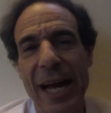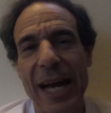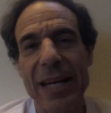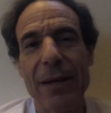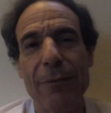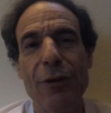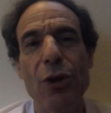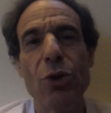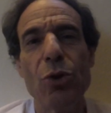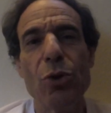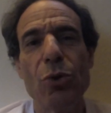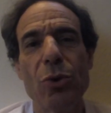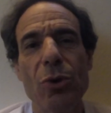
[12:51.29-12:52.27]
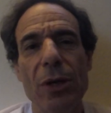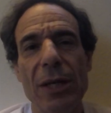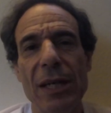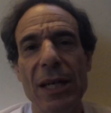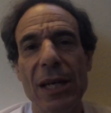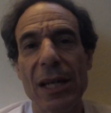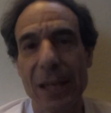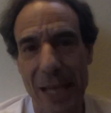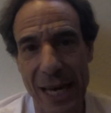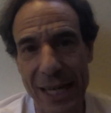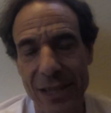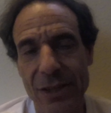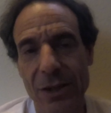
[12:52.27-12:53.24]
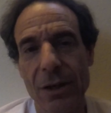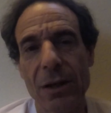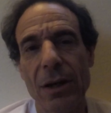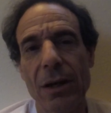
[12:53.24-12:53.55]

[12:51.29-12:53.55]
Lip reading: And if you neglect